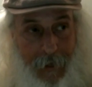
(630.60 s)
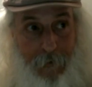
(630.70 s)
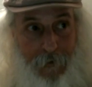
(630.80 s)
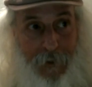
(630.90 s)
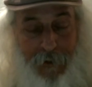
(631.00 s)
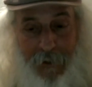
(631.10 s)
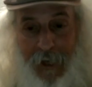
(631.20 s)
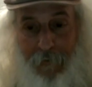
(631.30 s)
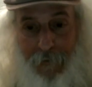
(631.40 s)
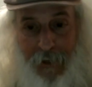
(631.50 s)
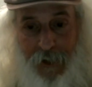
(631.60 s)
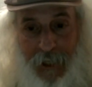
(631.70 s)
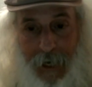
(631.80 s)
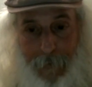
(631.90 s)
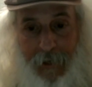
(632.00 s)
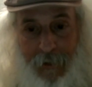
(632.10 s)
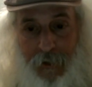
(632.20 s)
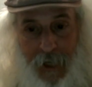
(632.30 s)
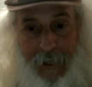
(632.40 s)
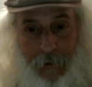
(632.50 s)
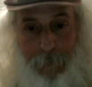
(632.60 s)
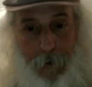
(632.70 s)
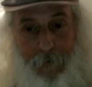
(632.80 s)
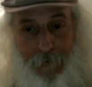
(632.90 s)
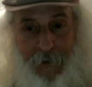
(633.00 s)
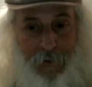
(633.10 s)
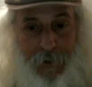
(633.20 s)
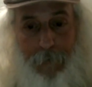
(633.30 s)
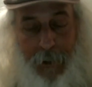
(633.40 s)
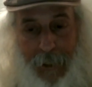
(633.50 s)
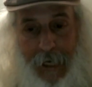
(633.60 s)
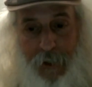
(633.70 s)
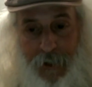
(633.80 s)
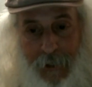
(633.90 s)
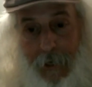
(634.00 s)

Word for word: fits the definition. I mean, it's like the perfect simulation.